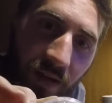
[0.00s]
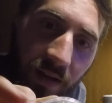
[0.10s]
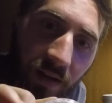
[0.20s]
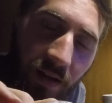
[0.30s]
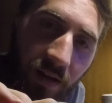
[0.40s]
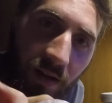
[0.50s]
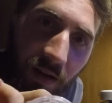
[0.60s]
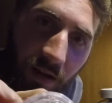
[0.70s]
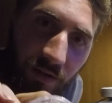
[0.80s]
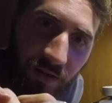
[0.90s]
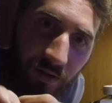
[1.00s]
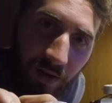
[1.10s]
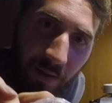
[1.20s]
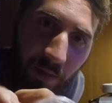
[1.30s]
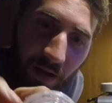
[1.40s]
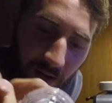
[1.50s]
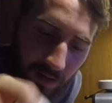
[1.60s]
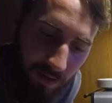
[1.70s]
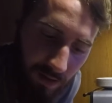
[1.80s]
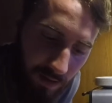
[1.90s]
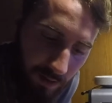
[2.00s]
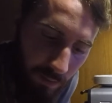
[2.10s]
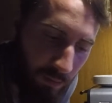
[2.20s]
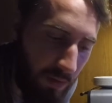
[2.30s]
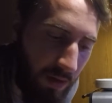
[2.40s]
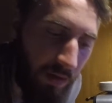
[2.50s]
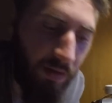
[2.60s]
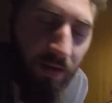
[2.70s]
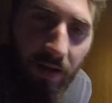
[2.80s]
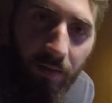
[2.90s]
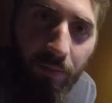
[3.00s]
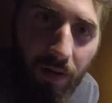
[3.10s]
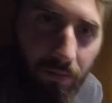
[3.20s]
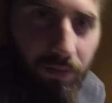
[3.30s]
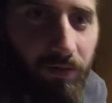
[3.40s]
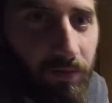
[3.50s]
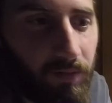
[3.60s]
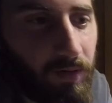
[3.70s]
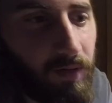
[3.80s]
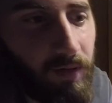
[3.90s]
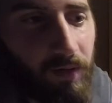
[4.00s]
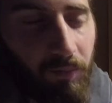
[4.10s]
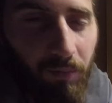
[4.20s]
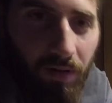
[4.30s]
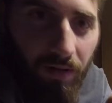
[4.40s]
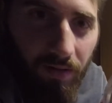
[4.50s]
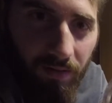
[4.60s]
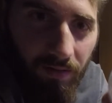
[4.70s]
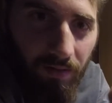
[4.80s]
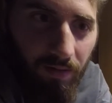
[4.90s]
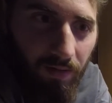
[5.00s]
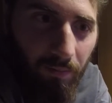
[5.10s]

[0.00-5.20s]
a ceramic mill and a pepper mill, a